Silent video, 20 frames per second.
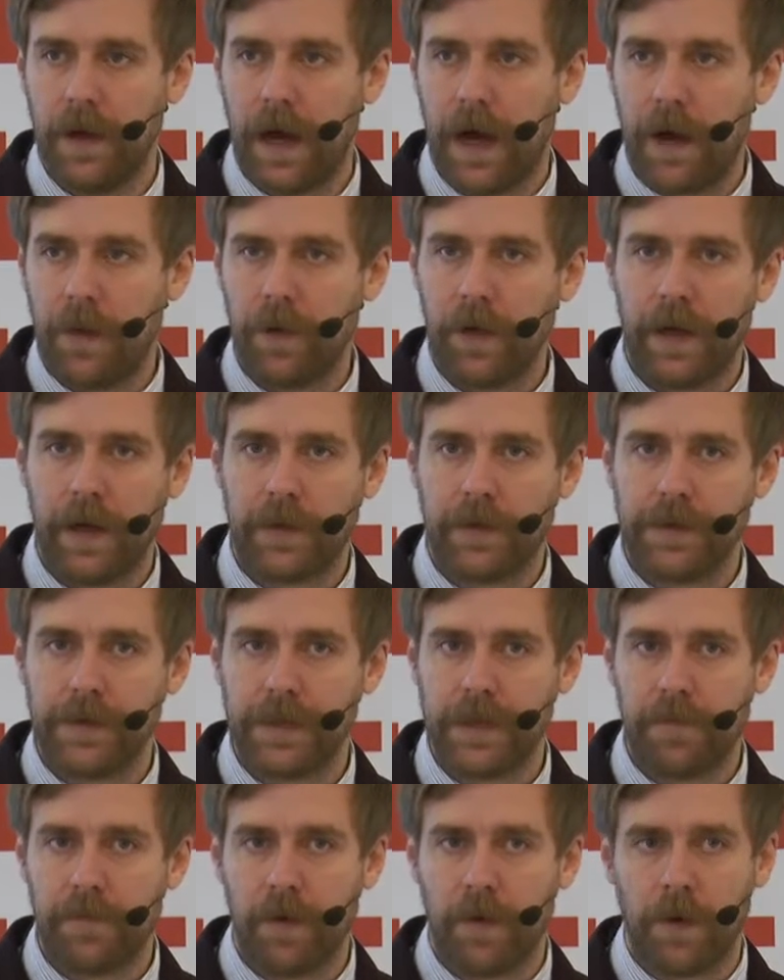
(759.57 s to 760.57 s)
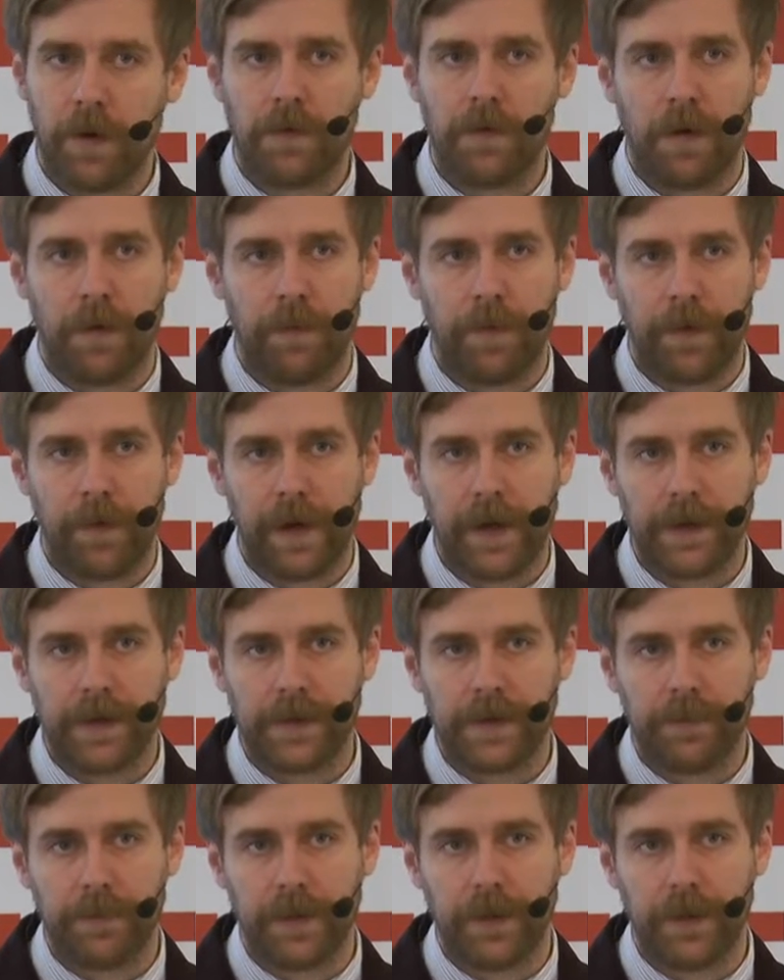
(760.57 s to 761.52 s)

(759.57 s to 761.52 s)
I would like to see more cooperation